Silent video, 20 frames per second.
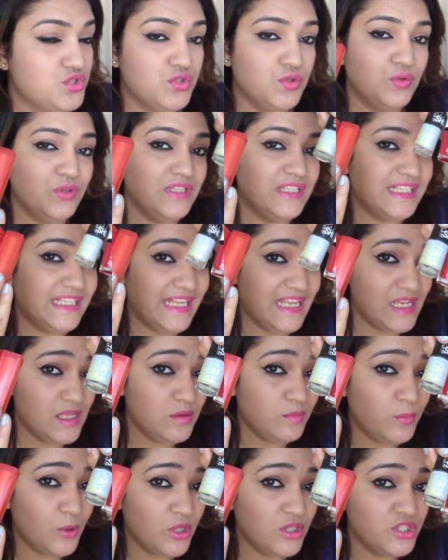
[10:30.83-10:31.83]
2
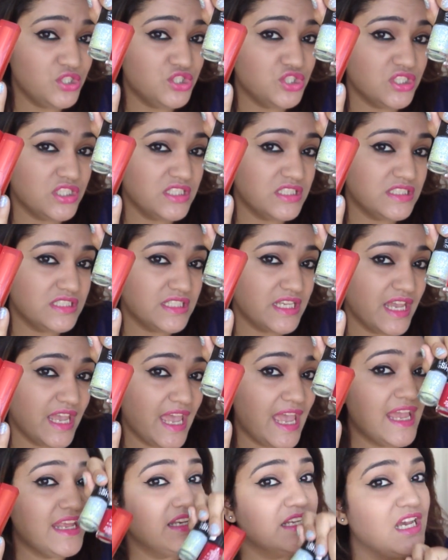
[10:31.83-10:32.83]
nail polishes,
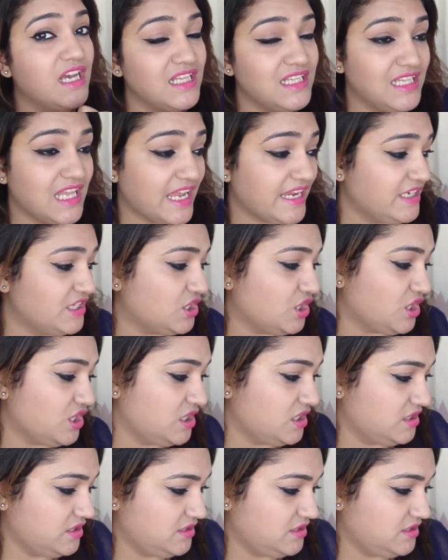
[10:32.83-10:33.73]
and a liner.